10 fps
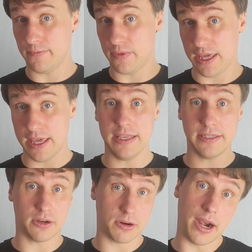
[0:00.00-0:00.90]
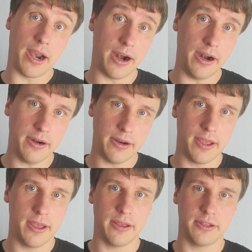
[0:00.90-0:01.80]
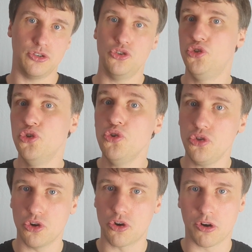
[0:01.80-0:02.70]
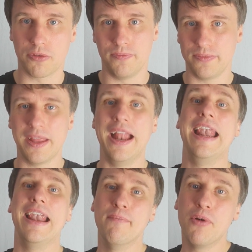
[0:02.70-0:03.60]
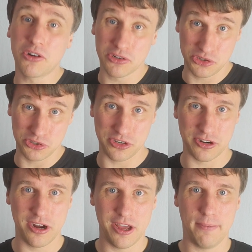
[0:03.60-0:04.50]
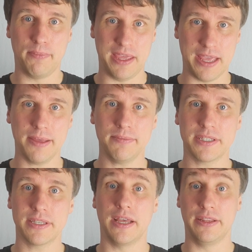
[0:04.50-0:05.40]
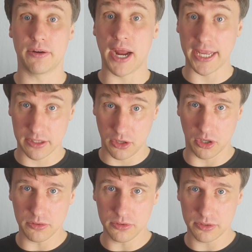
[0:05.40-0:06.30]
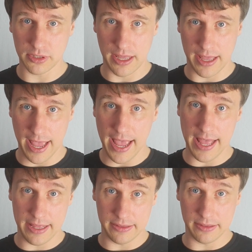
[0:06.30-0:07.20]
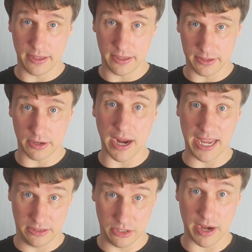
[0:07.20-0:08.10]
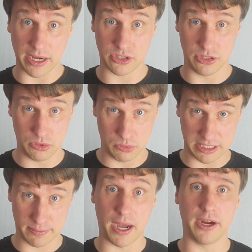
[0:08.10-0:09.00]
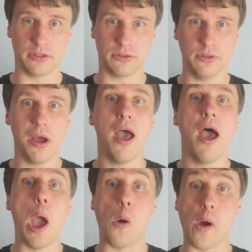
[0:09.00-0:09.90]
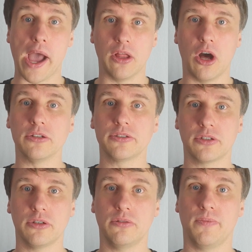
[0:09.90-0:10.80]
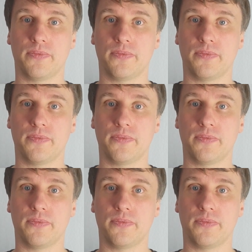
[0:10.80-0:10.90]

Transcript: his or her junior or more junior PMs the right goals and the right direction to aspire to, while also